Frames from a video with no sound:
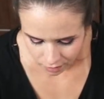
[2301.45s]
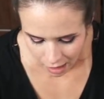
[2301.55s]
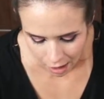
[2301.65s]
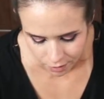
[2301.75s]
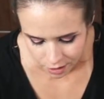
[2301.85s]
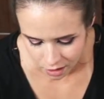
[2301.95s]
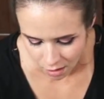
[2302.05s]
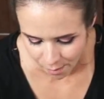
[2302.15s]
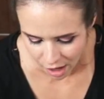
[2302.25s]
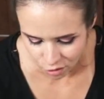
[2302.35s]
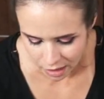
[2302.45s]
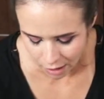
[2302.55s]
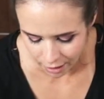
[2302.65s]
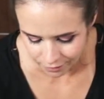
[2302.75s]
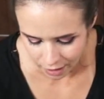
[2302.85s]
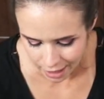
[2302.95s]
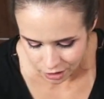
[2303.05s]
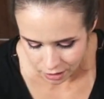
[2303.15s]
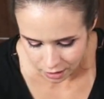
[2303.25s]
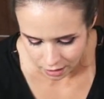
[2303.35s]
Now this is gonna bother me. Now I have to
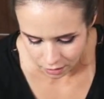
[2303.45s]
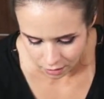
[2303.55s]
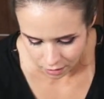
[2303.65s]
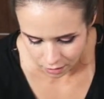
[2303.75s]
actually like look.